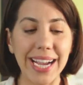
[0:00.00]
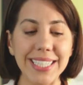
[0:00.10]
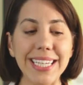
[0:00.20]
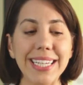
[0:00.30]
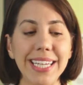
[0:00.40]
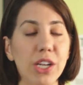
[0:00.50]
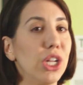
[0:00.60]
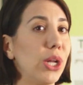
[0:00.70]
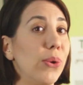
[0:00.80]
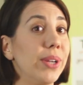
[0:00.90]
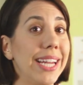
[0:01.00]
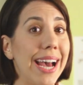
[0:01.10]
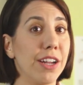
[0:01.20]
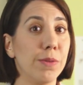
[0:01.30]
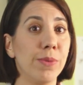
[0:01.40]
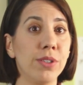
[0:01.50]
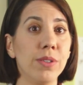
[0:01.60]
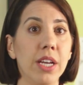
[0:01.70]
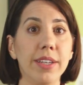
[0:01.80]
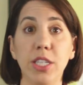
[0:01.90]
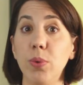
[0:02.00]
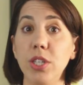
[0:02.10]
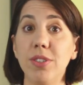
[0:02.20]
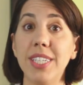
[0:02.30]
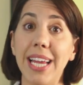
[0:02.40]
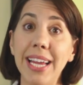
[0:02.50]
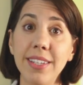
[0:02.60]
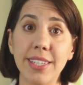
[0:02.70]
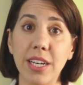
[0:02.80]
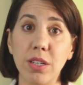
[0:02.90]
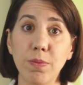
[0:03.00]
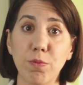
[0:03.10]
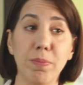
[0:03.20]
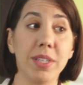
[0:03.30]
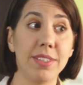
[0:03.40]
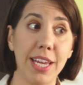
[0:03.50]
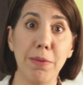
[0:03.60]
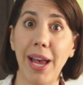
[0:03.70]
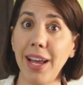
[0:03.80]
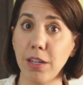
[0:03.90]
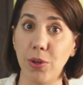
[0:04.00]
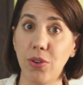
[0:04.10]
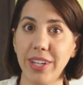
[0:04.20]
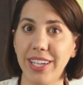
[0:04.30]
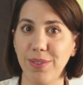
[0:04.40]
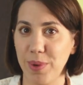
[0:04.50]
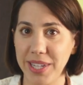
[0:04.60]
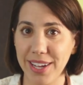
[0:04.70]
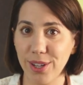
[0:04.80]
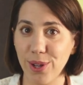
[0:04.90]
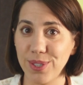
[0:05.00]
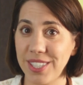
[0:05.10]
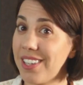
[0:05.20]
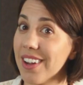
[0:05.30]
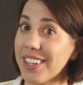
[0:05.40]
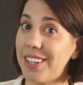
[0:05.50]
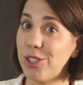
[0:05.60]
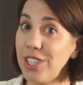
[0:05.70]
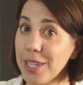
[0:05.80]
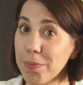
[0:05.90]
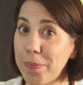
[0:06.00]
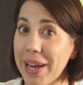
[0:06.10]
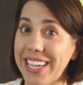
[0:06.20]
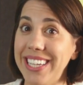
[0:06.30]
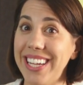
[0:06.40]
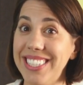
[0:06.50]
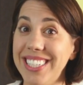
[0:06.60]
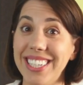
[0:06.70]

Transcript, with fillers: Ideally, to clone an animal, you would use an egg cell from the same animal, like when they cloned Dolly the sheep back in nineteen